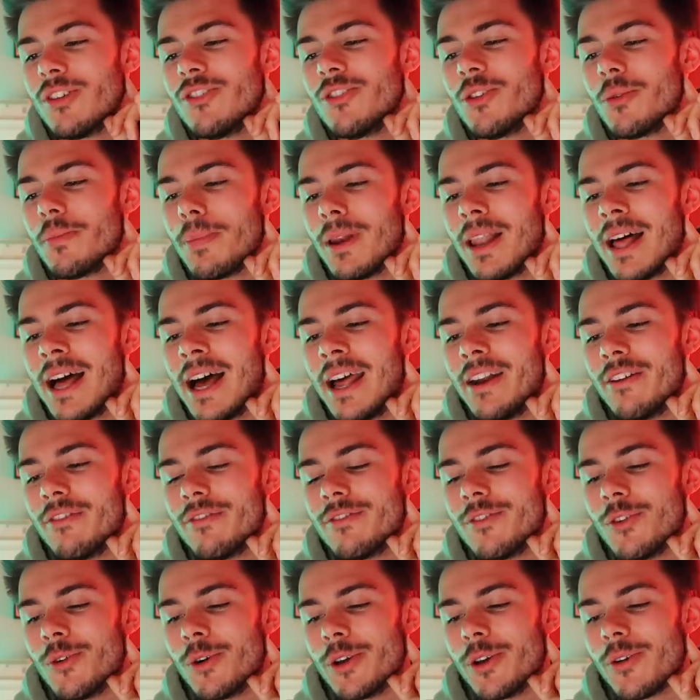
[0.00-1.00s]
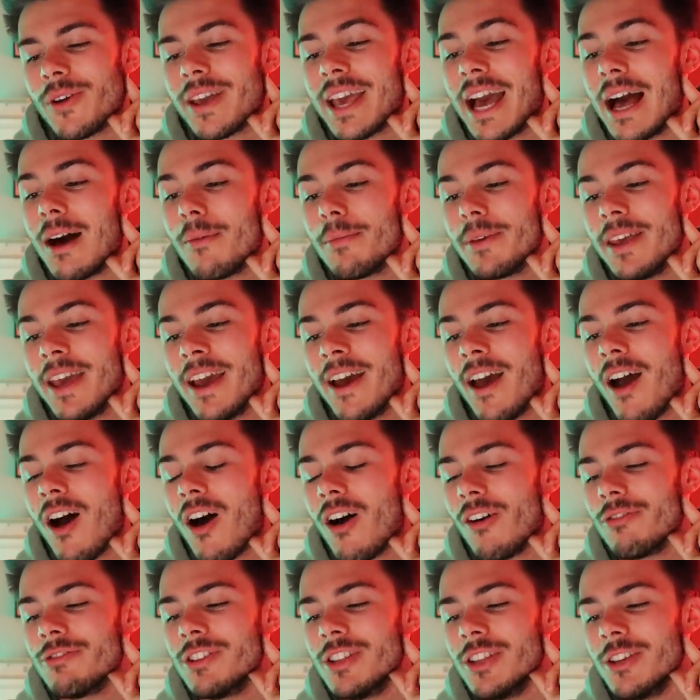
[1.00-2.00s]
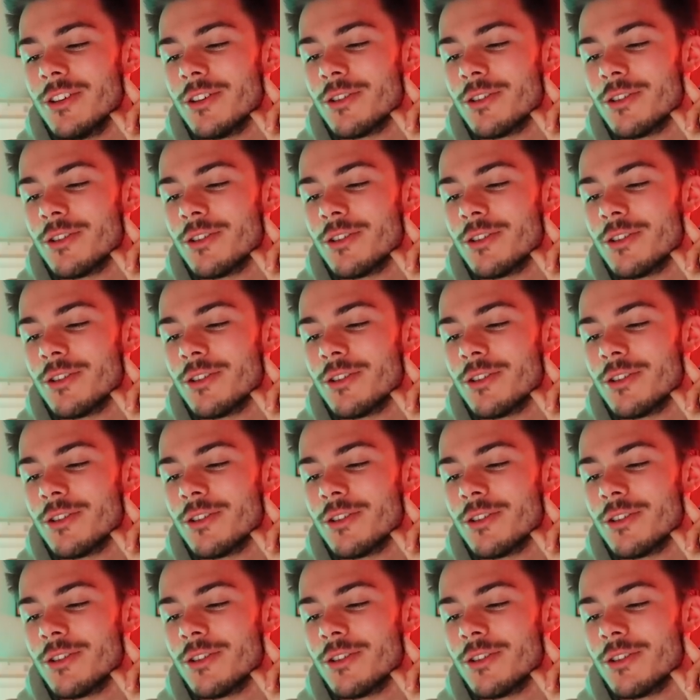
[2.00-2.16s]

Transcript: is your plan for your gap year after you